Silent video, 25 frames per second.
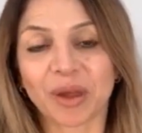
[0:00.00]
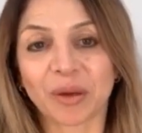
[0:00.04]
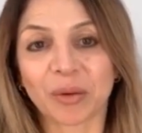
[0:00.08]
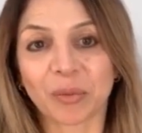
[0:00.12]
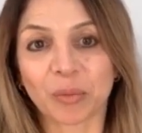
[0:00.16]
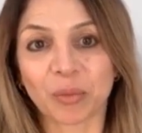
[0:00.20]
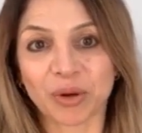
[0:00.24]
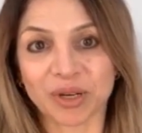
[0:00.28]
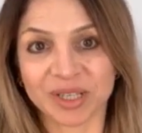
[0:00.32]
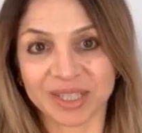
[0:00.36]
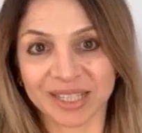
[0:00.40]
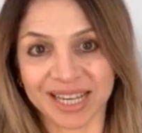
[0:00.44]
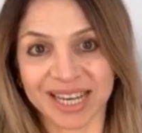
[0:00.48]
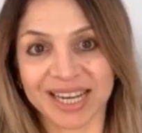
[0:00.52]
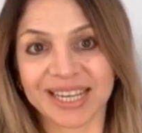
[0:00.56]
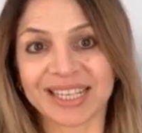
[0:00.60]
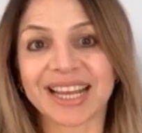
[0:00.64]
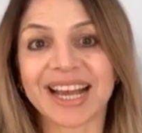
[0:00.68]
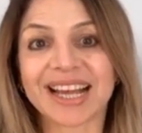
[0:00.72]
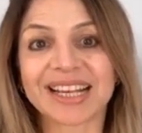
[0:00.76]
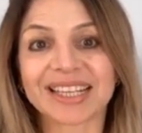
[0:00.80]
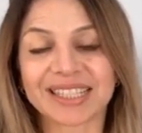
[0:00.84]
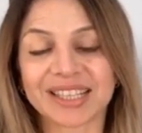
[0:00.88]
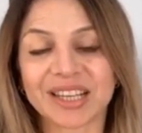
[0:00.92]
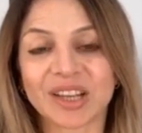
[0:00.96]
present
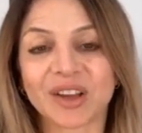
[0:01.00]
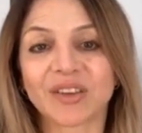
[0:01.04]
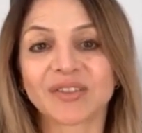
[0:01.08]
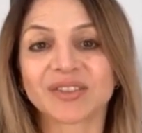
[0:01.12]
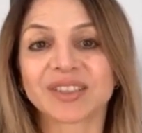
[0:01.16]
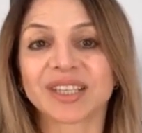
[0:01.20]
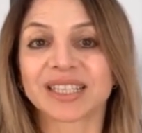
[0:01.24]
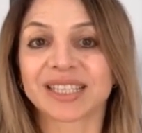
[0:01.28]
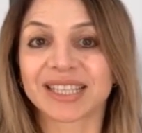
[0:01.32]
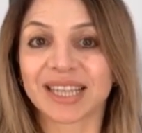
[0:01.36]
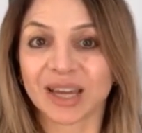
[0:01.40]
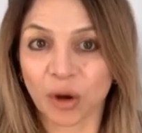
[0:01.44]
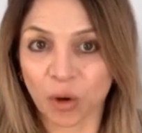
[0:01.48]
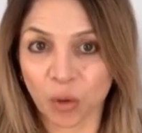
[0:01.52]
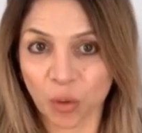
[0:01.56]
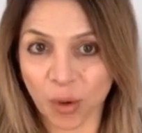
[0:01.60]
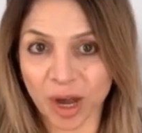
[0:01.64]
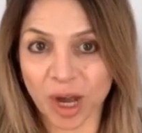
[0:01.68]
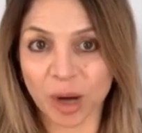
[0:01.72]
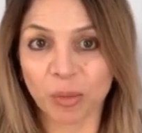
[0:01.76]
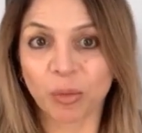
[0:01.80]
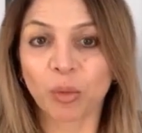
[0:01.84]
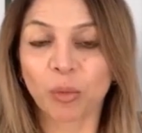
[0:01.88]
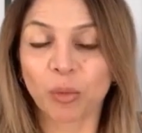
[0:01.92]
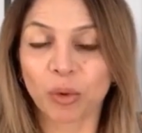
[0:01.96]
ourselves as the
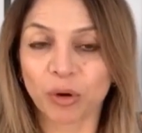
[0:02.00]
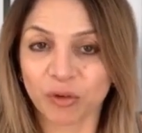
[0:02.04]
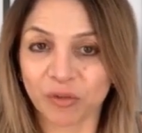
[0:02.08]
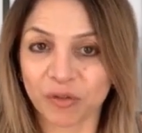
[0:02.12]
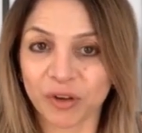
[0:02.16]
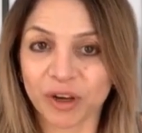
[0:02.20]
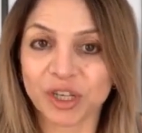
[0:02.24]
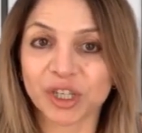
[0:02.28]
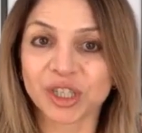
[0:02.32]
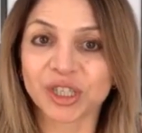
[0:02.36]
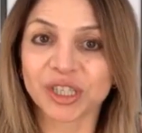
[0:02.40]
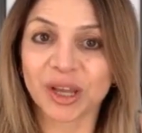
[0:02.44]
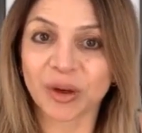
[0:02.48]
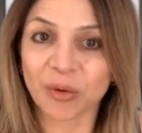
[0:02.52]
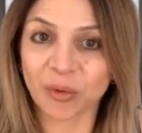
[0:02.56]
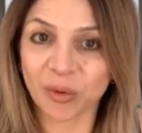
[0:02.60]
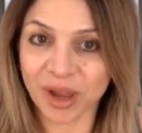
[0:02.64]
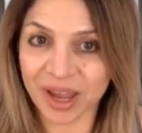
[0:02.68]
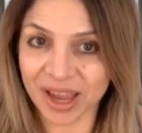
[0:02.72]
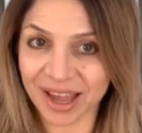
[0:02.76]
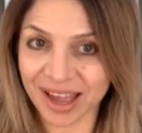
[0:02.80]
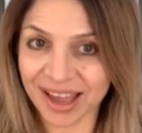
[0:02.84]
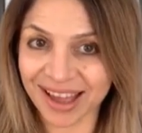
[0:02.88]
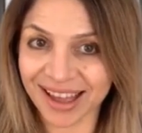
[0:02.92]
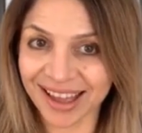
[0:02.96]
credible profession that we
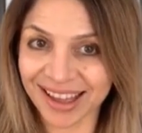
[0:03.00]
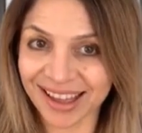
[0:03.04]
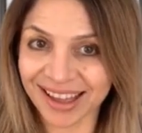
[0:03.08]
are,